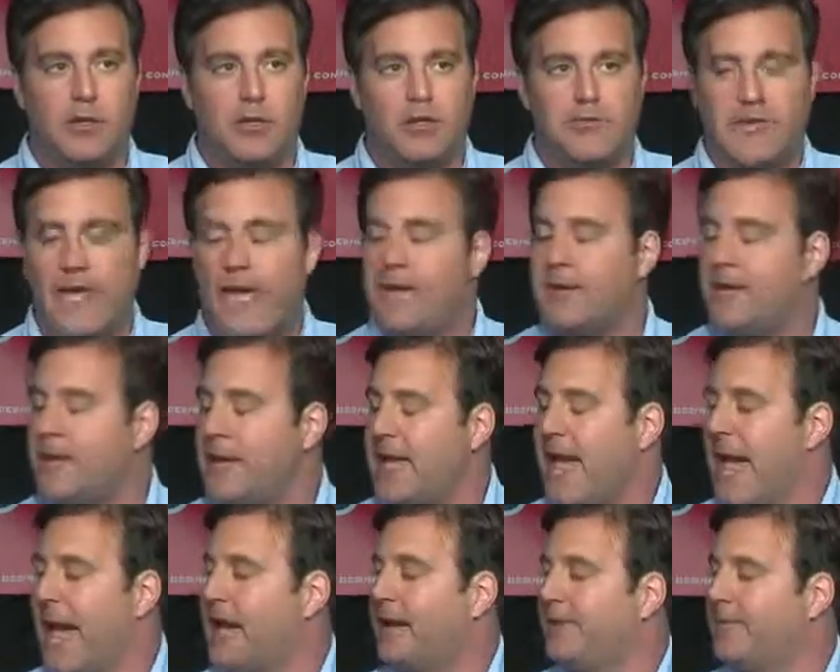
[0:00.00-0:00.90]
take me
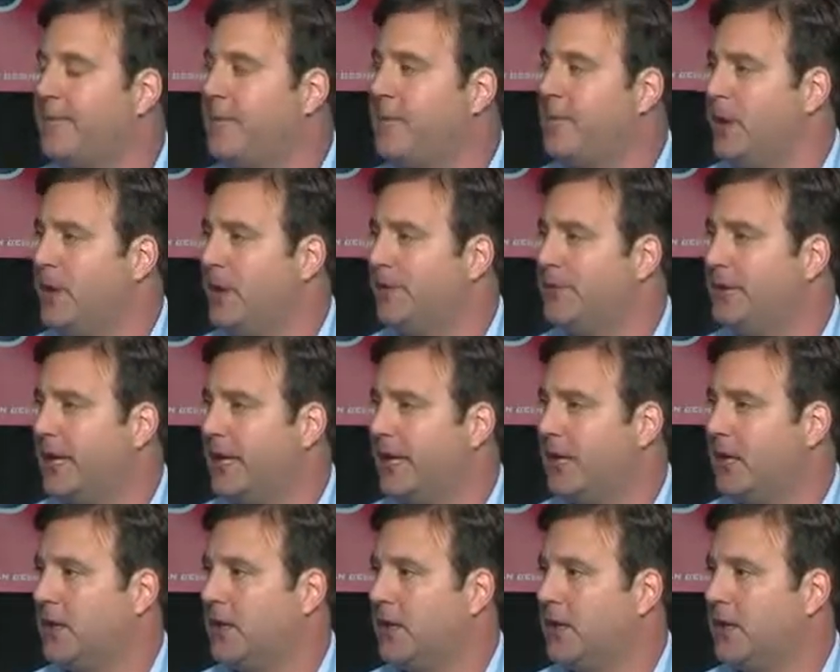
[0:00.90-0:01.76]
out of the building.